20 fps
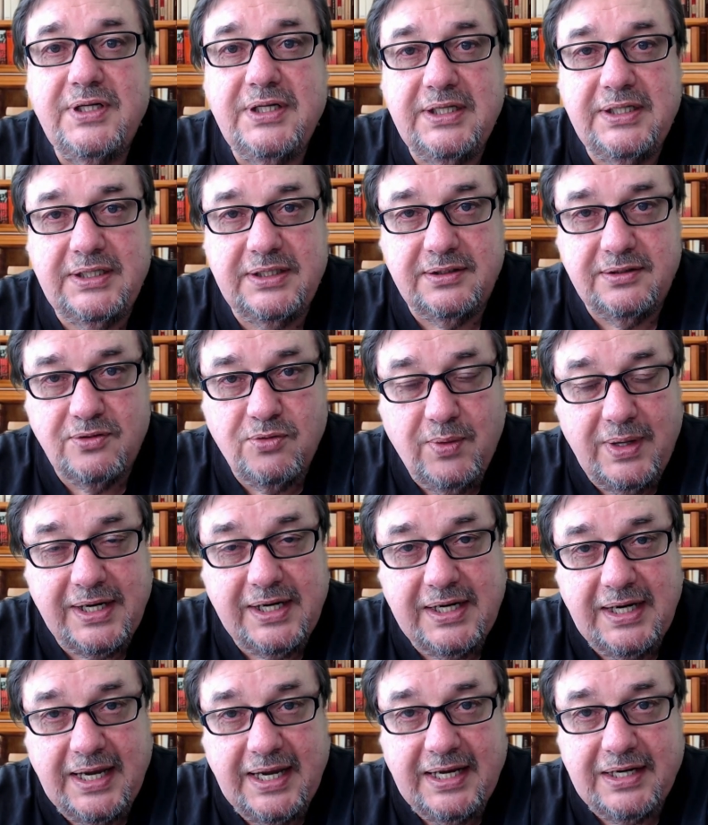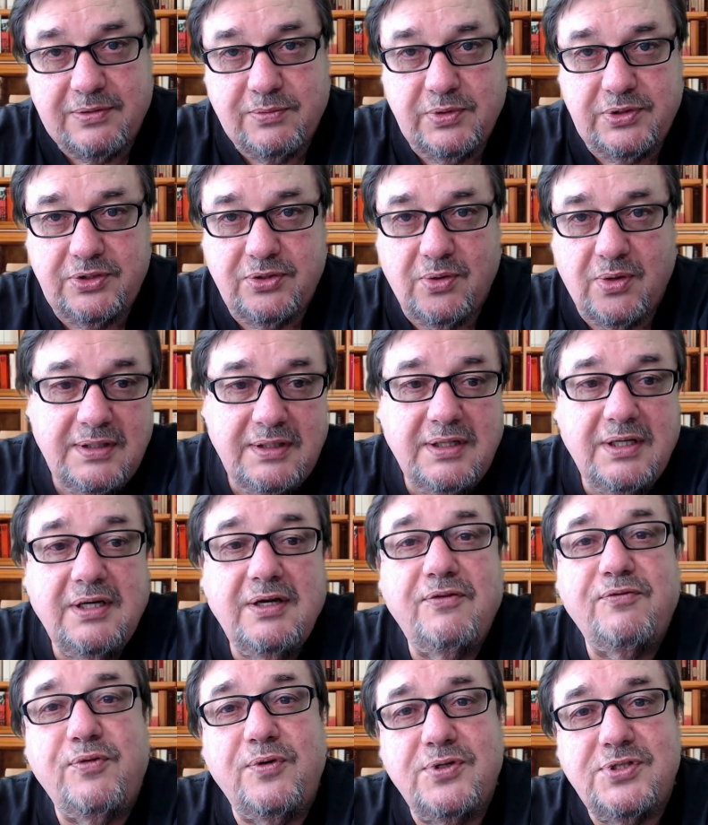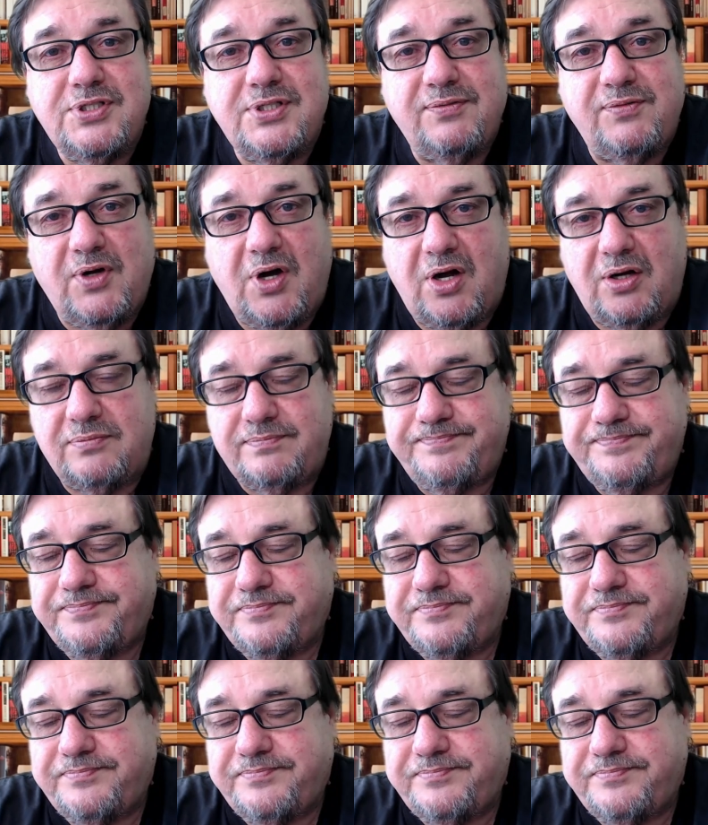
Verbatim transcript: in Cuenca, Ecuador. First of all,